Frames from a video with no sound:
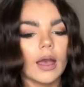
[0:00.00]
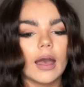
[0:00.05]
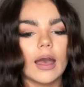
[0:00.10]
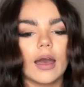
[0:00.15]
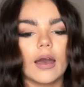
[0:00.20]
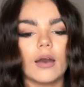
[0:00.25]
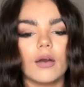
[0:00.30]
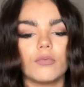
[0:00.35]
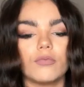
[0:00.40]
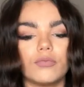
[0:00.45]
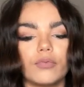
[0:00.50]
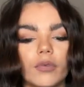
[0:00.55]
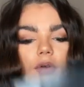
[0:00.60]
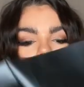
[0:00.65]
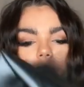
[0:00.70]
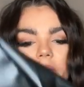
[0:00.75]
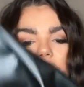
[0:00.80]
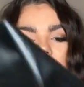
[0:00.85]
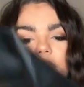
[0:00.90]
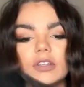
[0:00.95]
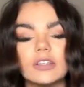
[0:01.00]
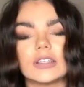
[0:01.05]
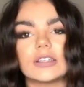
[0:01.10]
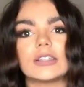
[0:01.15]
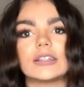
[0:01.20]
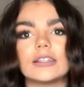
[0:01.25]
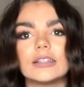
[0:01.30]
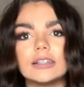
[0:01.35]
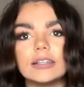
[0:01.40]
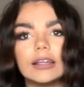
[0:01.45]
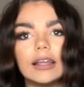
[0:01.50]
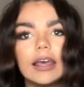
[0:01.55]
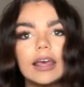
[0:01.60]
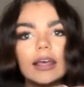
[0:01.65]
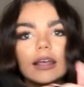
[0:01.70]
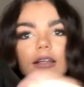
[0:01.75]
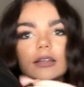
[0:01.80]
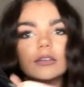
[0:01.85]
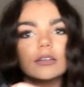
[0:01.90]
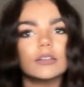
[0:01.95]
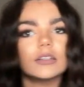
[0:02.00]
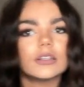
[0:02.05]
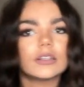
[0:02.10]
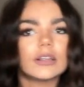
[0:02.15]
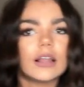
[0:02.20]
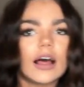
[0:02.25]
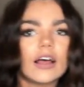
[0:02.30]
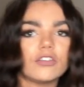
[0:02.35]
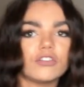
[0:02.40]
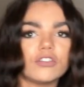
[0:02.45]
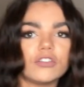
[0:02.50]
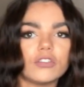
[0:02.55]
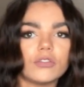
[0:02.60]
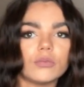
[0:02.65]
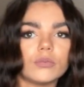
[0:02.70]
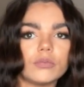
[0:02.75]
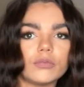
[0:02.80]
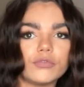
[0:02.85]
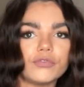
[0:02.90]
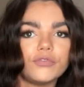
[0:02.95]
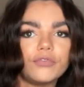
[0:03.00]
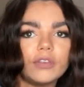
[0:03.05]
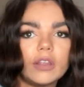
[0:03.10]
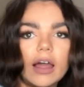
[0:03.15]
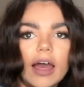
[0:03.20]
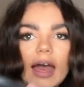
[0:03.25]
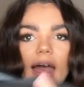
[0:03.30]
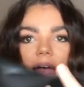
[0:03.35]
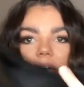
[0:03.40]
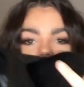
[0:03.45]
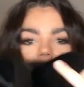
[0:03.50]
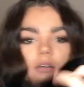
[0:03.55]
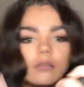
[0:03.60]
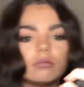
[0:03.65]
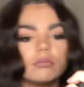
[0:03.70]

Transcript: have a bit of a slit slash flare. I